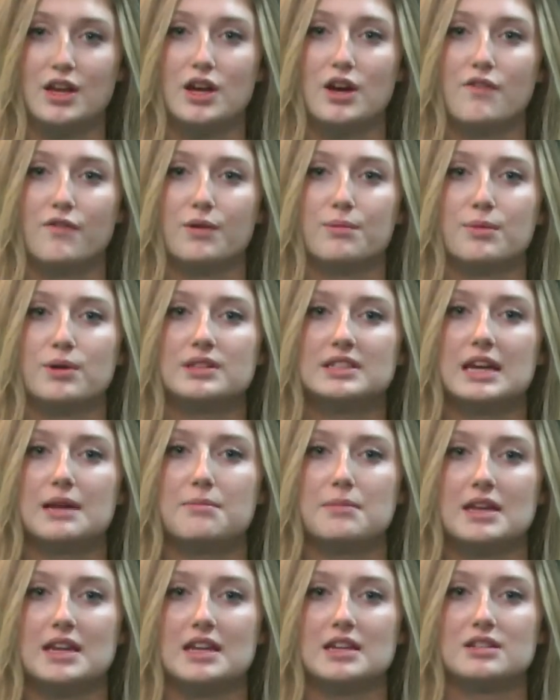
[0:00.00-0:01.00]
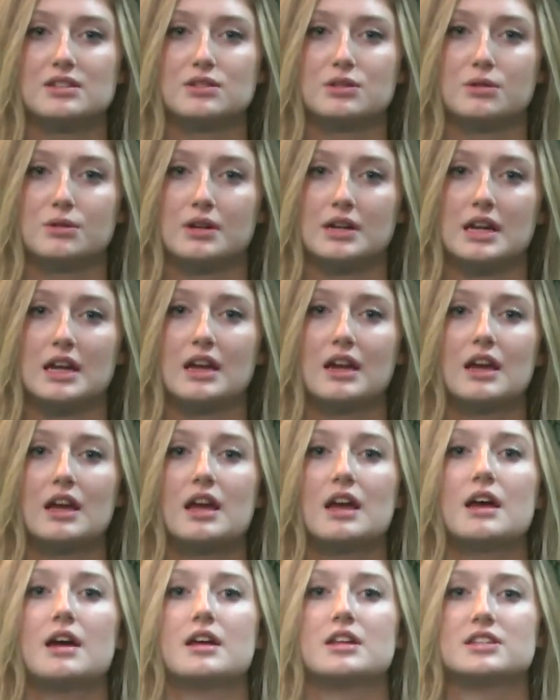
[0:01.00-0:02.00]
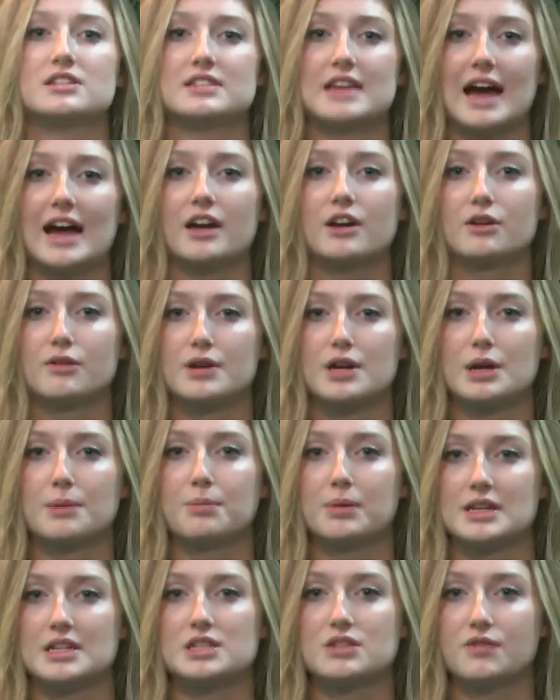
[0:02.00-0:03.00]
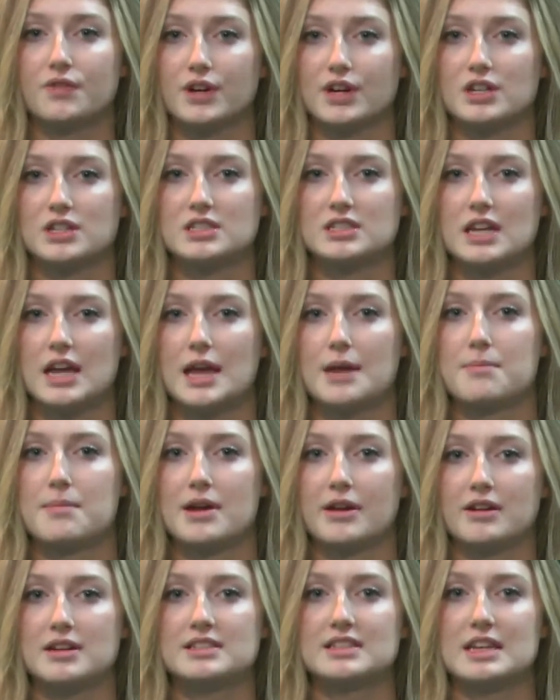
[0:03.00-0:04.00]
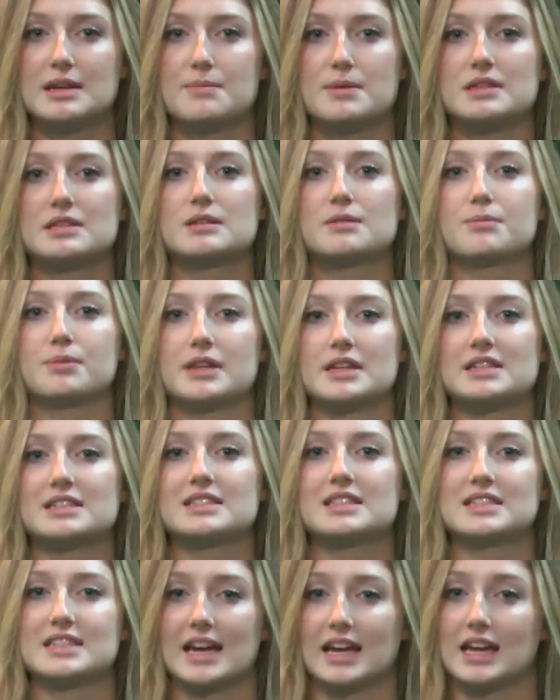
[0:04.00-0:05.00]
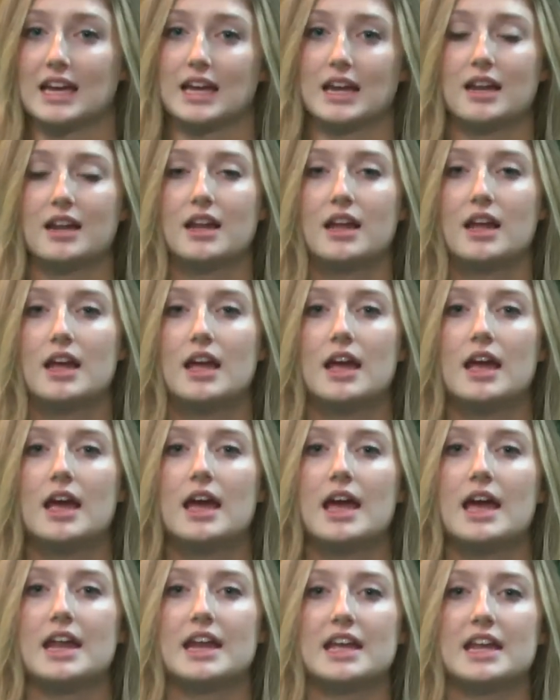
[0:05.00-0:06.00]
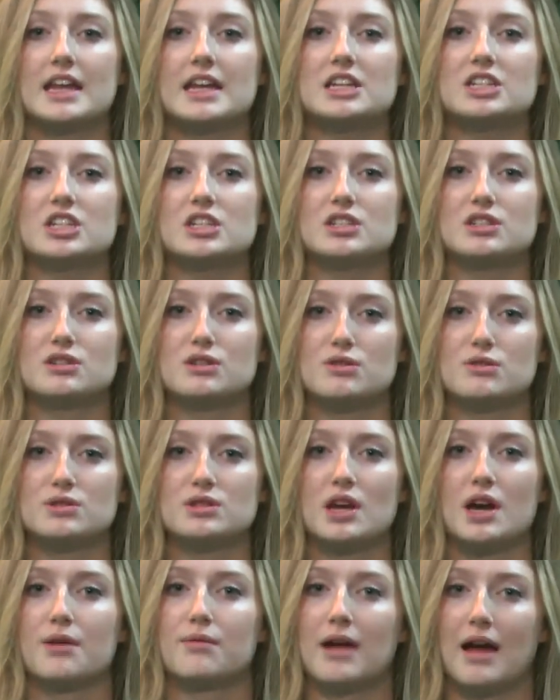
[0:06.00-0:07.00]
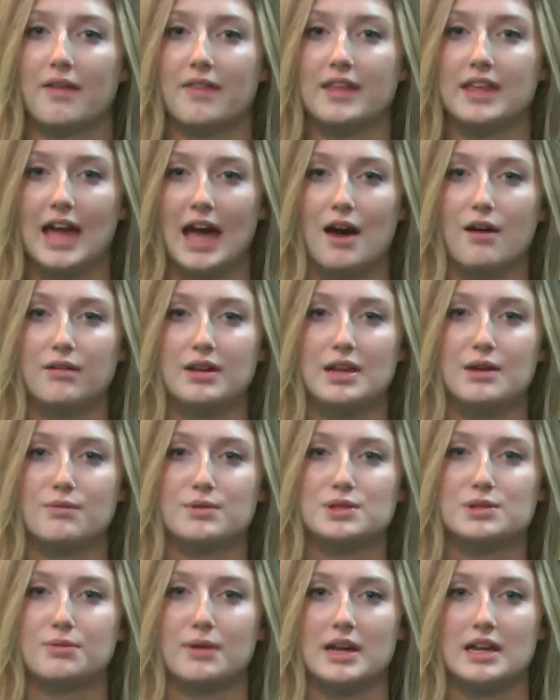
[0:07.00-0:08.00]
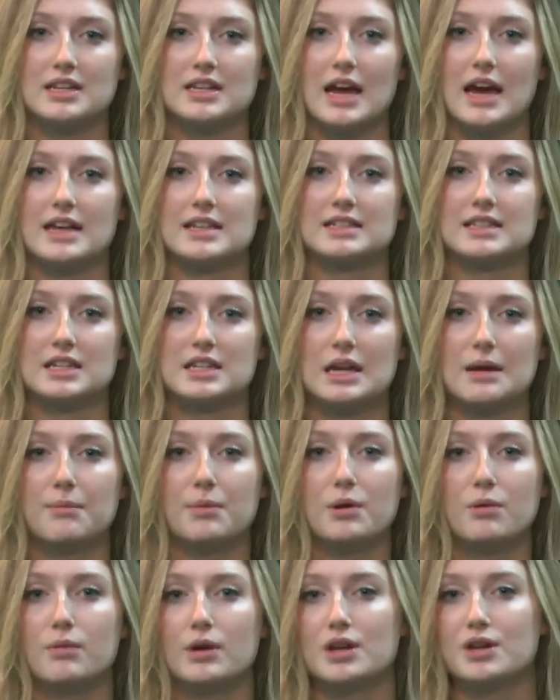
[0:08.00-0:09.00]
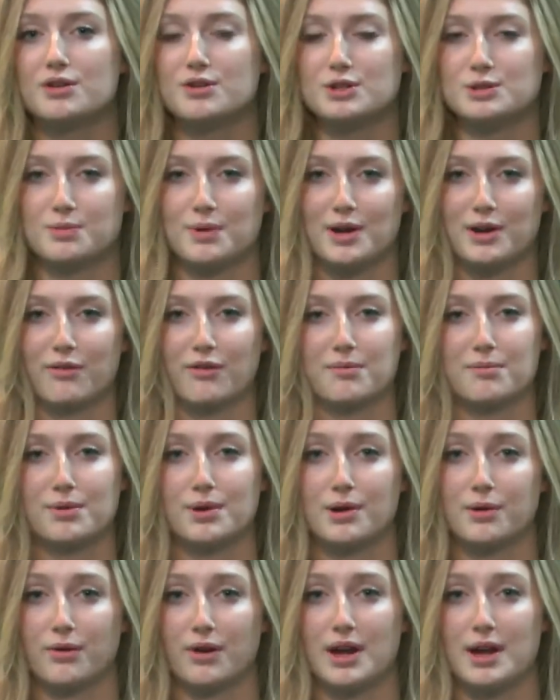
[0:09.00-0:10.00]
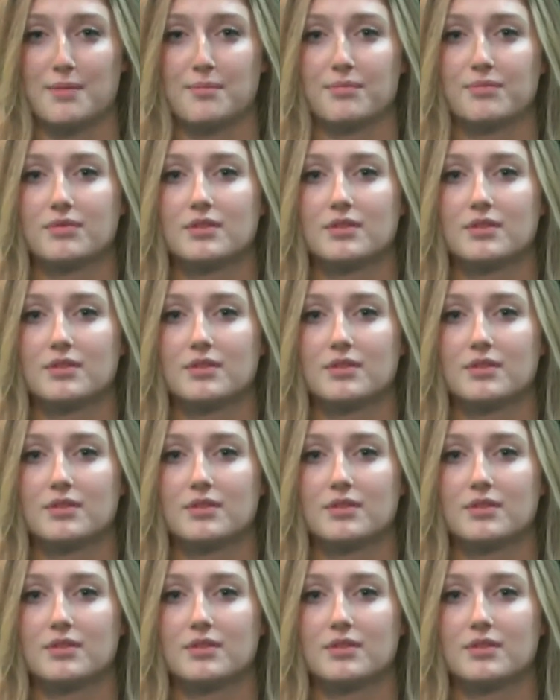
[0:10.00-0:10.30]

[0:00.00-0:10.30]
For multimedia story, Zach Greer placed first and Mary Sabis placed second and NHS News around the county was ranked as the number one news program.